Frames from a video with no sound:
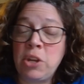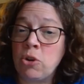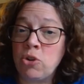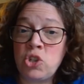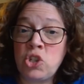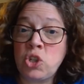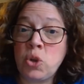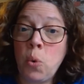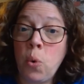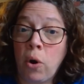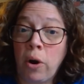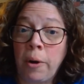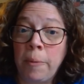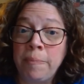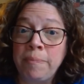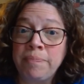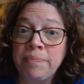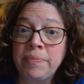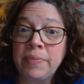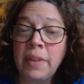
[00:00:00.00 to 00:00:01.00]
store.
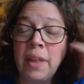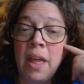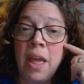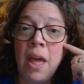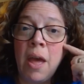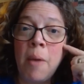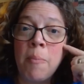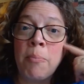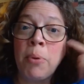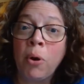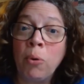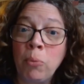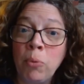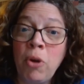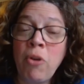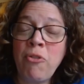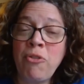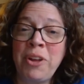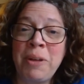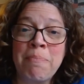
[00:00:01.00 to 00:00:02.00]

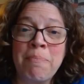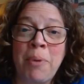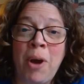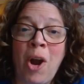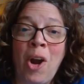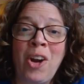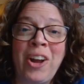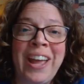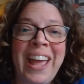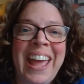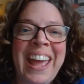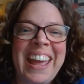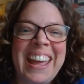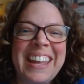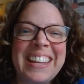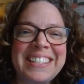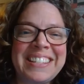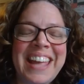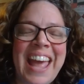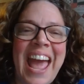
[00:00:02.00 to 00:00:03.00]
Peruvian bark
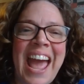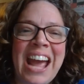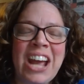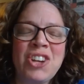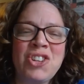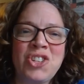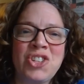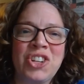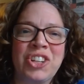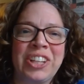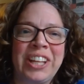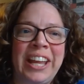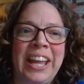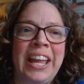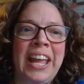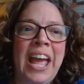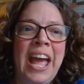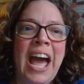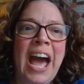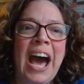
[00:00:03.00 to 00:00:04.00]
is
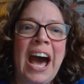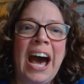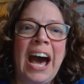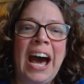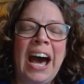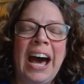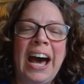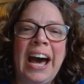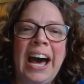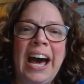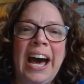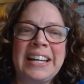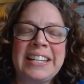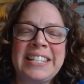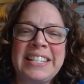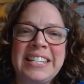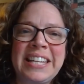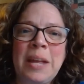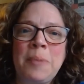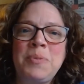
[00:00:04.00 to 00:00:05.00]
actually a
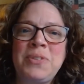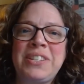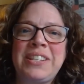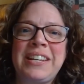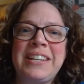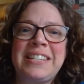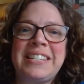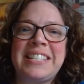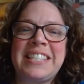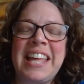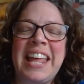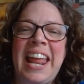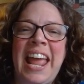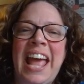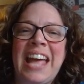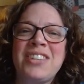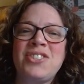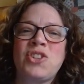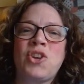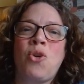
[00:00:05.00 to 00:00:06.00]
substance that
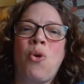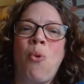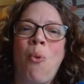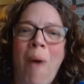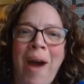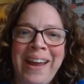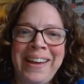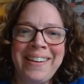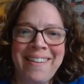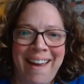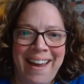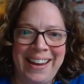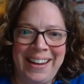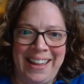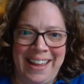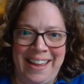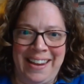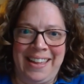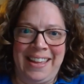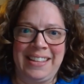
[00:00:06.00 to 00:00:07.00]
has quinine
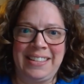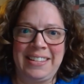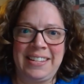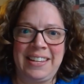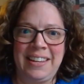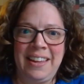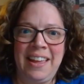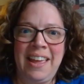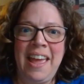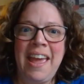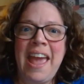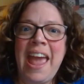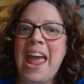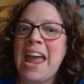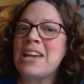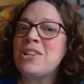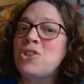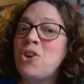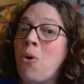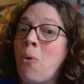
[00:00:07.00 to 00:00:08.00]
in it.
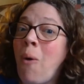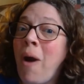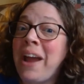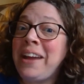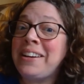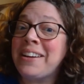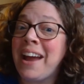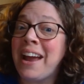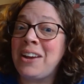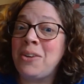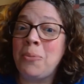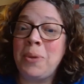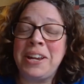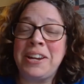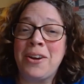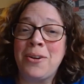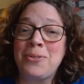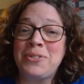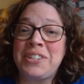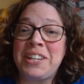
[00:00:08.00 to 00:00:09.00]
And quinine we
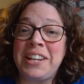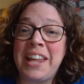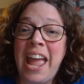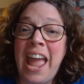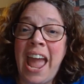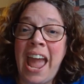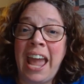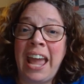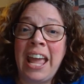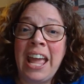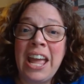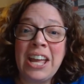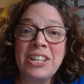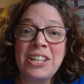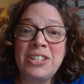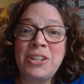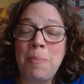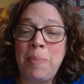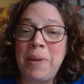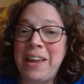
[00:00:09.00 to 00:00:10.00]
know today
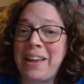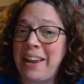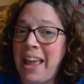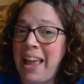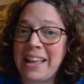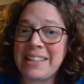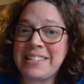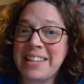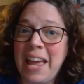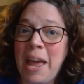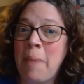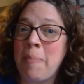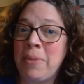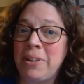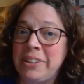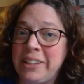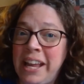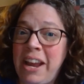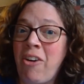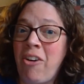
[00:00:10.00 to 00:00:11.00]
to be an
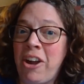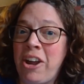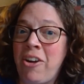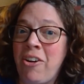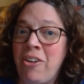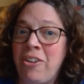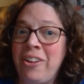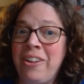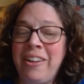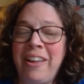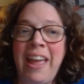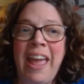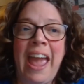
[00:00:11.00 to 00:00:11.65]
anti-malarial